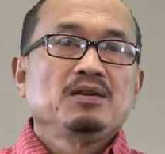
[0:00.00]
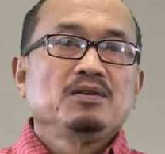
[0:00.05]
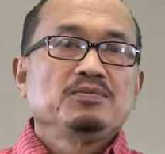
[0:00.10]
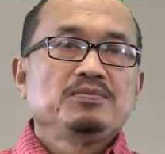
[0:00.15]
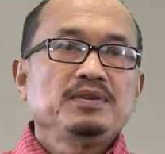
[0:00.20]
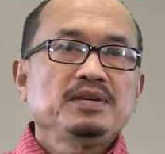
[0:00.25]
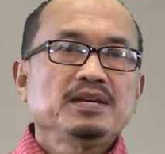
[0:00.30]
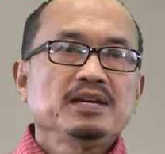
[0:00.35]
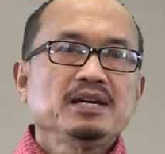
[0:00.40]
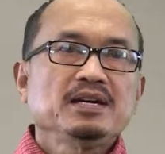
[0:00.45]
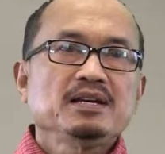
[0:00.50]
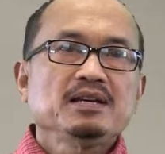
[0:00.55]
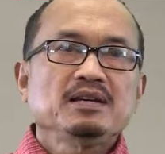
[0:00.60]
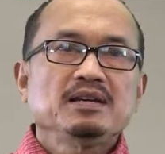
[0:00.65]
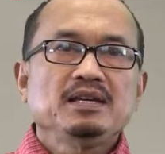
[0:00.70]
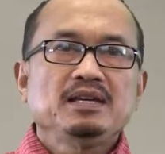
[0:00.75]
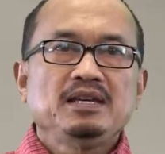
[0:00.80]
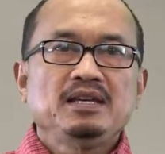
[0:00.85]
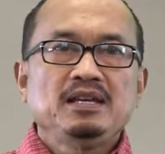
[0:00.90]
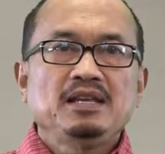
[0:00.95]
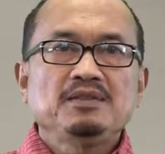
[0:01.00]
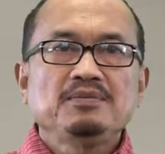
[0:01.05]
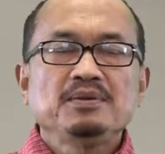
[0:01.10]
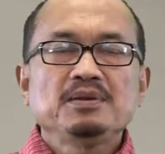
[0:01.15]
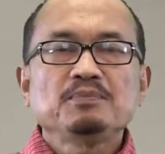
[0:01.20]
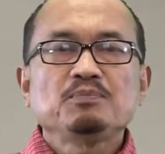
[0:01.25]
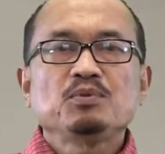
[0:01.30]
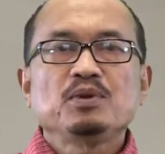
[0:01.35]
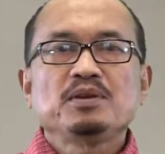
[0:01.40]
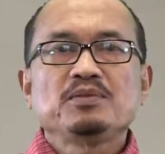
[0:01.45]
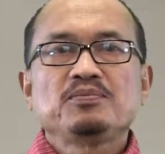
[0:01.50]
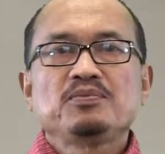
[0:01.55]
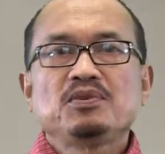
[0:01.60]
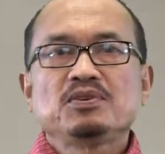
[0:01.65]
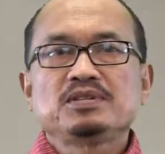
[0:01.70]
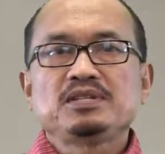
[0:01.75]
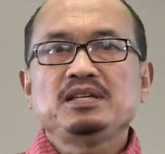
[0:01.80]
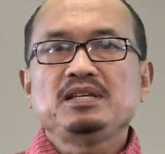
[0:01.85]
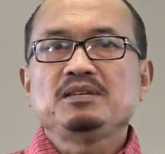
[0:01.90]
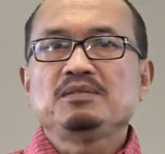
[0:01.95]
Figure
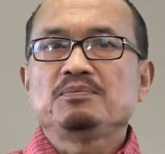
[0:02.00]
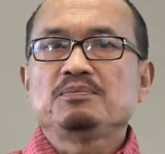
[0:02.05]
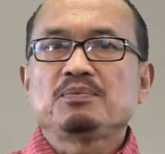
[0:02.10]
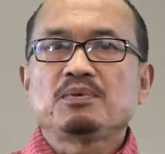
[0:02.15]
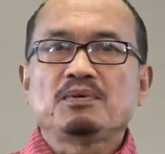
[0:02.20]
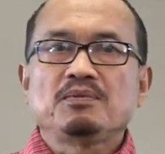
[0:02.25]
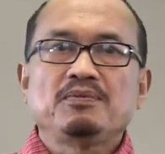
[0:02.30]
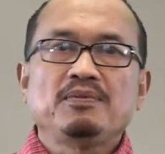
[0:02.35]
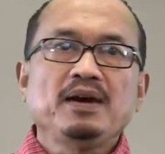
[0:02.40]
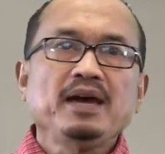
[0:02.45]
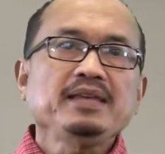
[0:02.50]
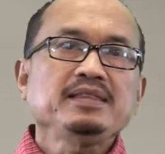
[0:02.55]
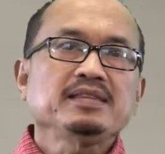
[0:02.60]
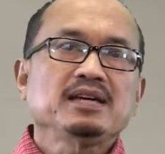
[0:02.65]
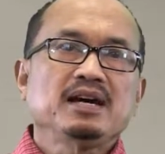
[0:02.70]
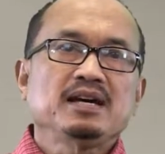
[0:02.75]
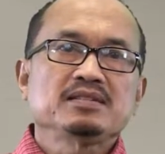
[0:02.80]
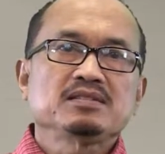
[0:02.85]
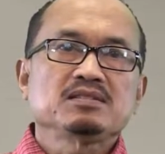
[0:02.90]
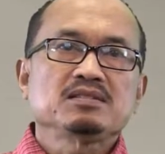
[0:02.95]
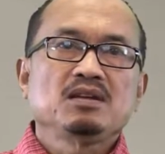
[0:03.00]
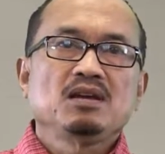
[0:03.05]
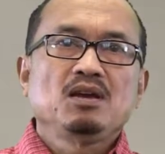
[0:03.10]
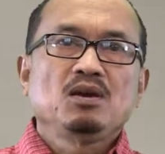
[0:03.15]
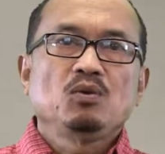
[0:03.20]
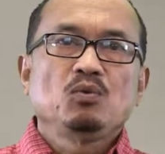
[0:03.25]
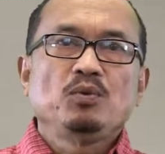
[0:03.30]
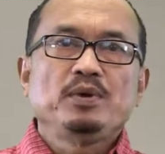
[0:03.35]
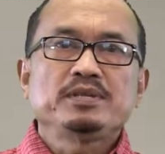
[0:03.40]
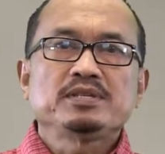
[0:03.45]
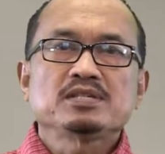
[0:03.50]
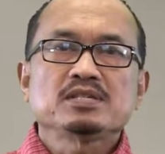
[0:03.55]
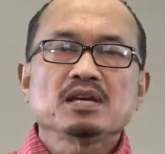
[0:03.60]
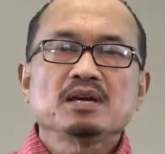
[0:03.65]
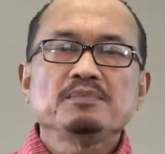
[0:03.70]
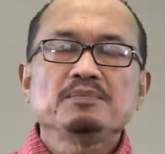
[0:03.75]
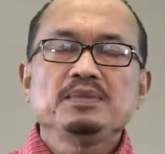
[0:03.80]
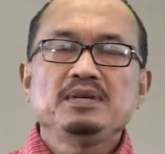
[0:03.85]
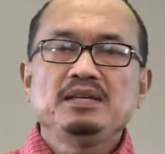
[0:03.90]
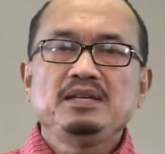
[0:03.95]
11.14 provides us with
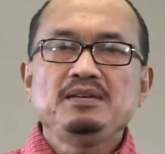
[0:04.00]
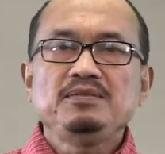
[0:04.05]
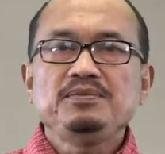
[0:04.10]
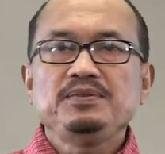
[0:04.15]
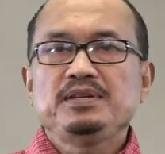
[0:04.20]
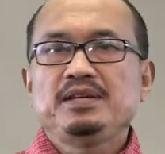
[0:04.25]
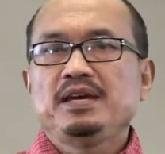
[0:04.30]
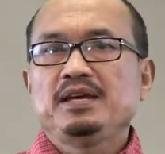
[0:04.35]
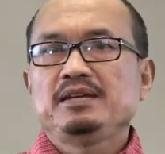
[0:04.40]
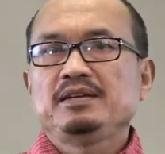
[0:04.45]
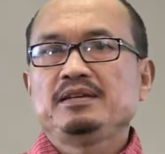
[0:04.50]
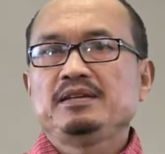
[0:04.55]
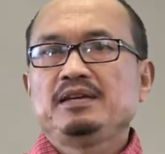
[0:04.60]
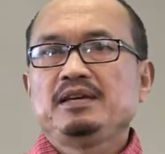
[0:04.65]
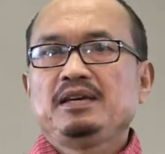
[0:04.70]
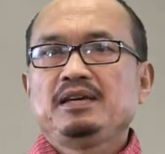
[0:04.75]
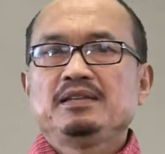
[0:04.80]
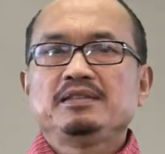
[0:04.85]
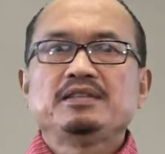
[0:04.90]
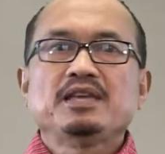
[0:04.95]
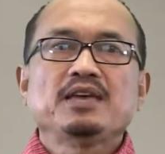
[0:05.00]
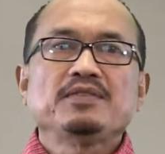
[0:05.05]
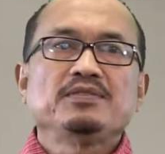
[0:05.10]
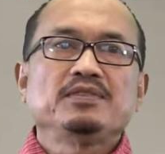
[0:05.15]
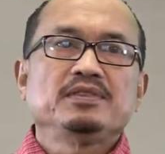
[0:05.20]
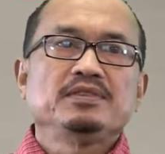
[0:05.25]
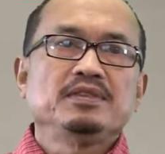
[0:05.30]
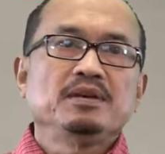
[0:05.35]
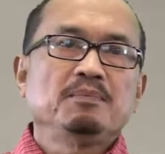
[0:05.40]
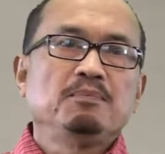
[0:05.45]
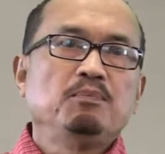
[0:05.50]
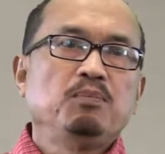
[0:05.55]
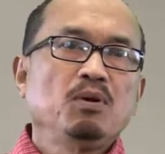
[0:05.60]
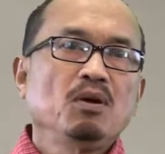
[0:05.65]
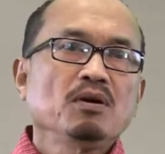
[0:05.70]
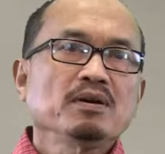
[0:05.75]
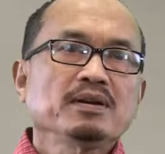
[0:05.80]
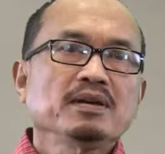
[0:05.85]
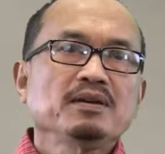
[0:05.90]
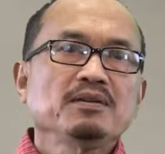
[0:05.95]
some evidence that the
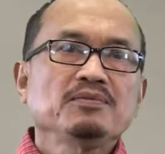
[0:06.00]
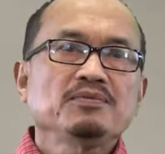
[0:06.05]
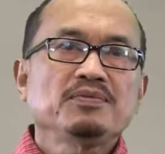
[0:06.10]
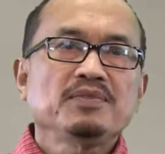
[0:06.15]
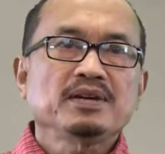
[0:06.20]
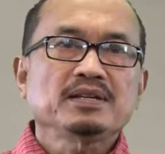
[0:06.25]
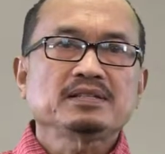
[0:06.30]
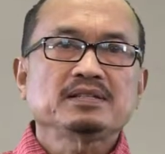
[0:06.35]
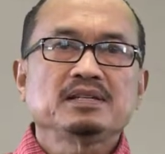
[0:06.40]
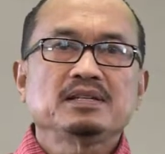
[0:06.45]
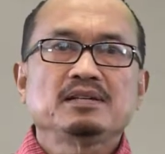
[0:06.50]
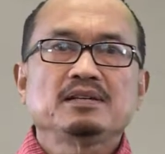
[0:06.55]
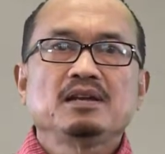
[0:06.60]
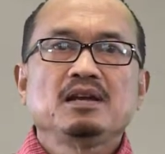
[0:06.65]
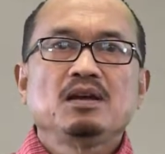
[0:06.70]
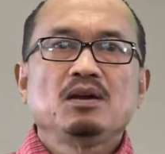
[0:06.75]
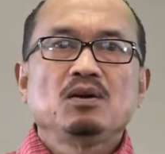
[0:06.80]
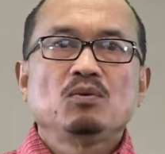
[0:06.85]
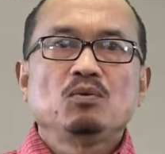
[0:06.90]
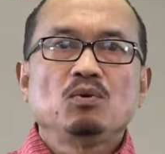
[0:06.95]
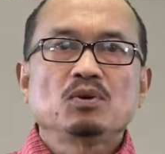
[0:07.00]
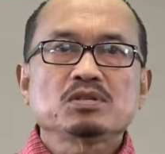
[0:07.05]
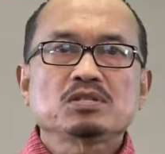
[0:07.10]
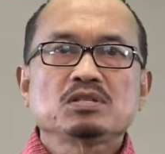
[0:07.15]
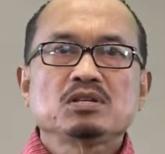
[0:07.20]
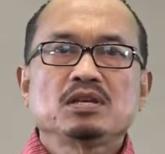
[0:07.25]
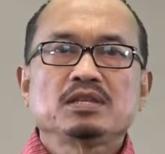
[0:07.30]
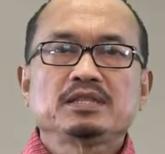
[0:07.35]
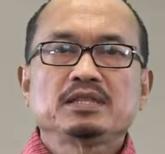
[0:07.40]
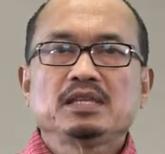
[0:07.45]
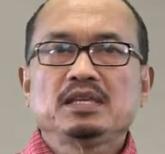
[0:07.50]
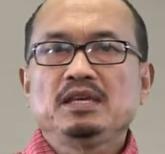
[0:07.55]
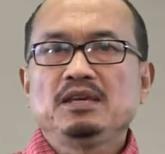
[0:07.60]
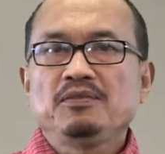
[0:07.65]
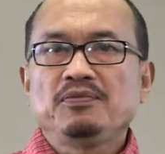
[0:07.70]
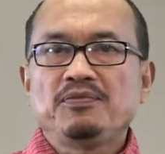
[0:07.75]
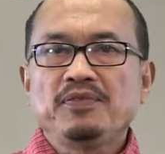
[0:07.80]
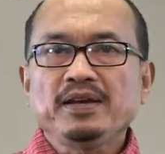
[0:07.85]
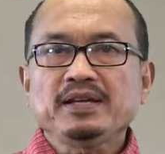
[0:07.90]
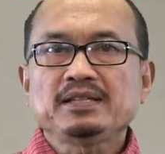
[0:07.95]
blocking factor was not
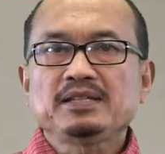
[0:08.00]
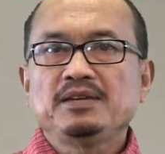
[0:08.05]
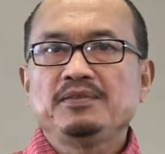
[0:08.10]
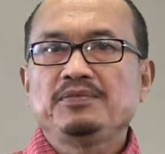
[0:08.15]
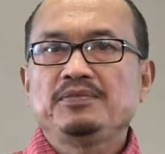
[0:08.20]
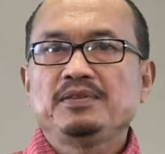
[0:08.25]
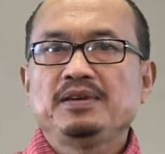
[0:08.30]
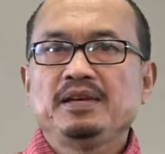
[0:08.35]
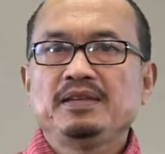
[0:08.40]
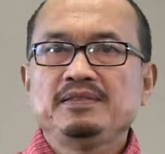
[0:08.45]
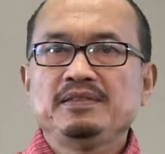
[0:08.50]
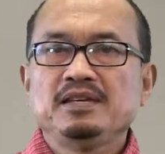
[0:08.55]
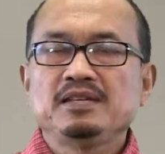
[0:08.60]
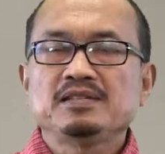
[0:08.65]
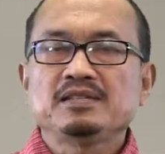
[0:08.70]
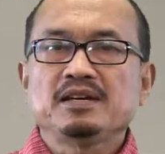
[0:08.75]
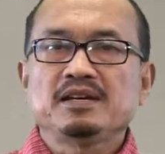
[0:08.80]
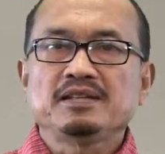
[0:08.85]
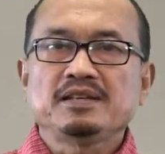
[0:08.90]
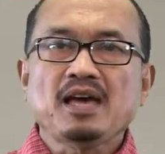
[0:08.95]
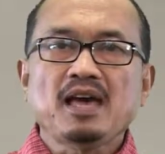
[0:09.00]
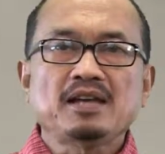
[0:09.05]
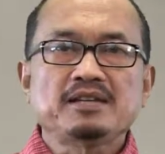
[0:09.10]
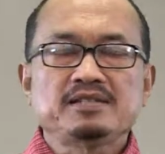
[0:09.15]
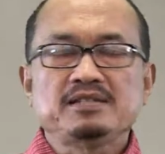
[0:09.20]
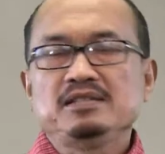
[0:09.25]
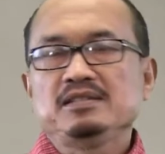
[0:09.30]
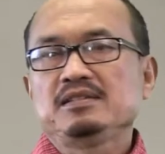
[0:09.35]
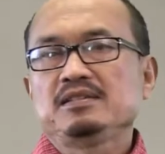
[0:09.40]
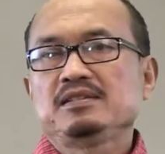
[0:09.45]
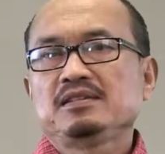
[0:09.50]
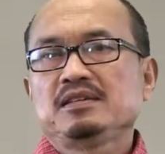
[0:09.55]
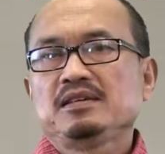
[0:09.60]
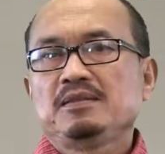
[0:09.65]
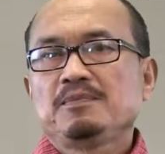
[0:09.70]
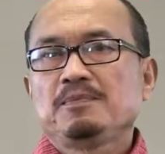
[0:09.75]
effective in this analysis.